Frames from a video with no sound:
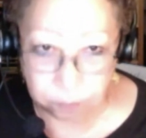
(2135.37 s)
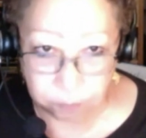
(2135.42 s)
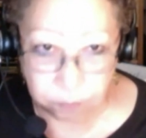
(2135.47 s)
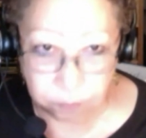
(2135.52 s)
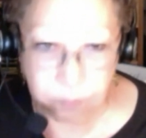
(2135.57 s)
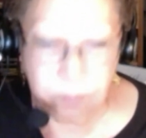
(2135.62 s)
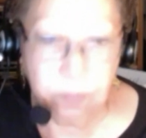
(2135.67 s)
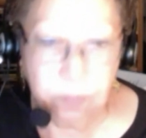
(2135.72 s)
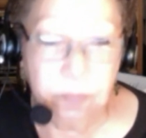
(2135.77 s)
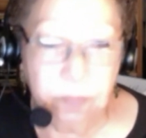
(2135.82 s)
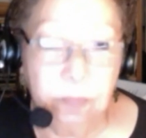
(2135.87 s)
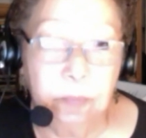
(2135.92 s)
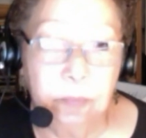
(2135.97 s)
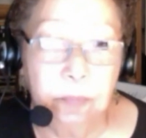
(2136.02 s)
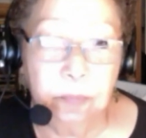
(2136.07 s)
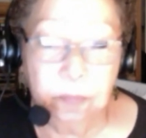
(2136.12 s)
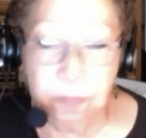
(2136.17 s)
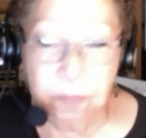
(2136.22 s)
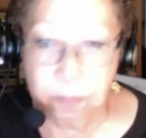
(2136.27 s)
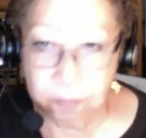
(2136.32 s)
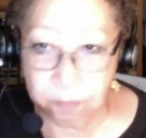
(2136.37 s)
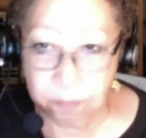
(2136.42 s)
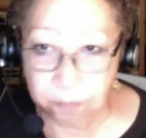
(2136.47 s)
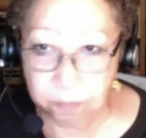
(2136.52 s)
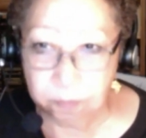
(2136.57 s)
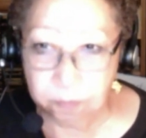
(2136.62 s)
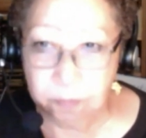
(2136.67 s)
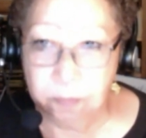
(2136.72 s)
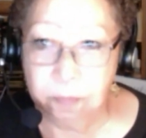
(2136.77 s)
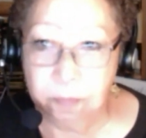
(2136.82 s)
and I've
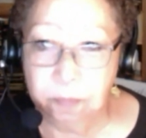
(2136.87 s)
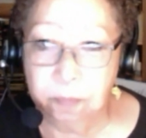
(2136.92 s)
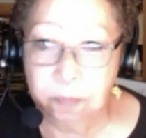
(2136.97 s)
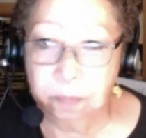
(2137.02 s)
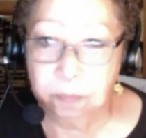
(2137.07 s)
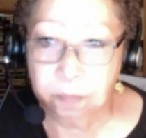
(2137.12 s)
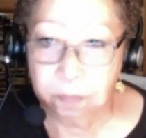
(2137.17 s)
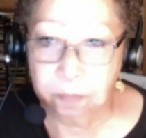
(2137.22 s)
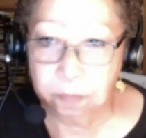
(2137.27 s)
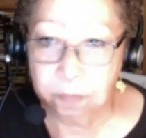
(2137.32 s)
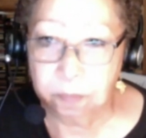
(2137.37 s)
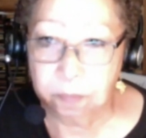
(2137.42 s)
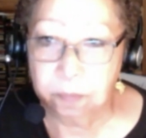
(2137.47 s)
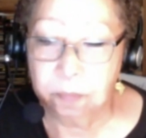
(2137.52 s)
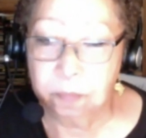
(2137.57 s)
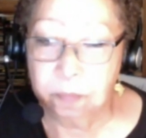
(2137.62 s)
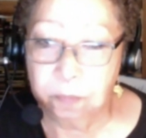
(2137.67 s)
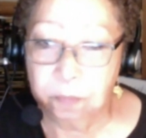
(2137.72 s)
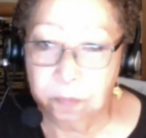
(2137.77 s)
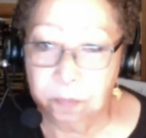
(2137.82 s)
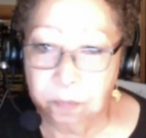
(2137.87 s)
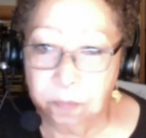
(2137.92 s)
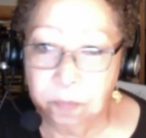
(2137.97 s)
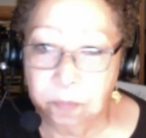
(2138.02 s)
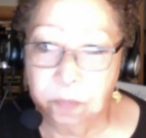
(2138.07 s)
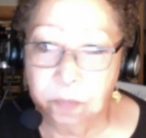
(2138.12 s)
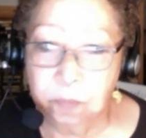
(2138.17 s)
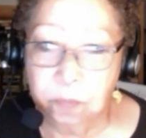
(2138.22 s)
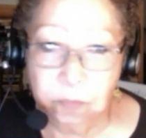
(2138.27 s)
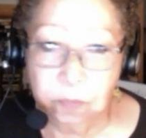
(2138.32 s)
gotten in the habit of throwing a
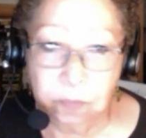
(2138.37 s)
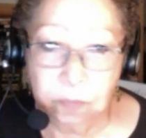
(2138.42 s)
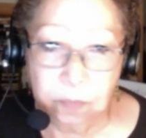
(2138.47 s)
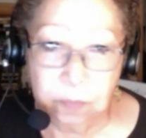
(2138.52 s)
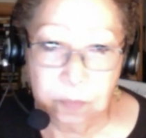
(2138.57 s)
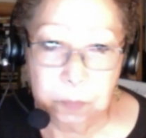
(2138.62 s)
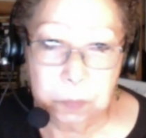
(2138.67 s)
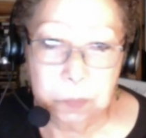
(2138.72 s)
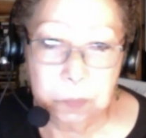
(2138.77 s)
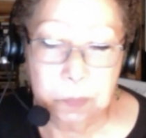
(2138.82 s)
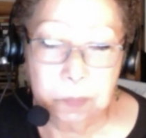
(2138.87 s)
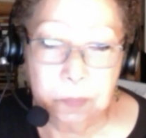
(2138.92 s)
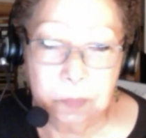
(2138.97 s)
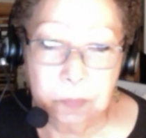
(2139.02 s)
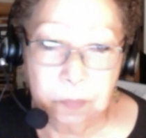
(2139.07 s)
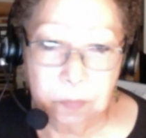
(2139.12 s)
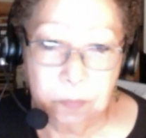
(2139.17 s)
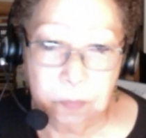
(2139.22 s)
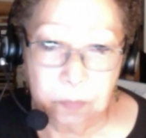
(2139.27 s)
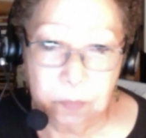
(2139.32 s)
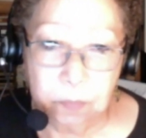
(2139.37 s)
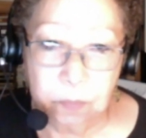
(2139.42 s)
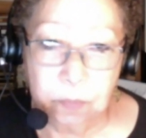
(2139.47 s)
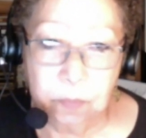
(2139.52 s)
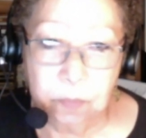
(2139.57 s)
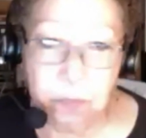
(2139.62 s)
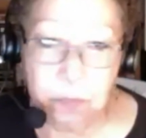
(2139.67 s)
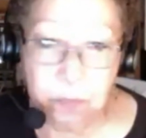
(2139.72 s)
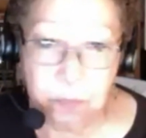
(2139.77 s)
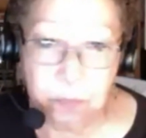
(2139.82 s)
ham hock in my
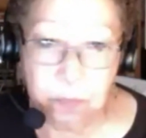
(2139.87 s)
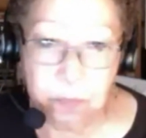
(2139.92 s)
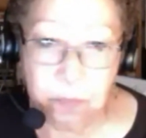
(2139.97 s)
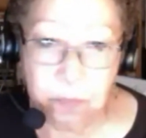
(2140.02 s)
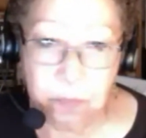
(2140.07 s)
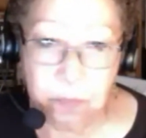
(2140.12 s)
red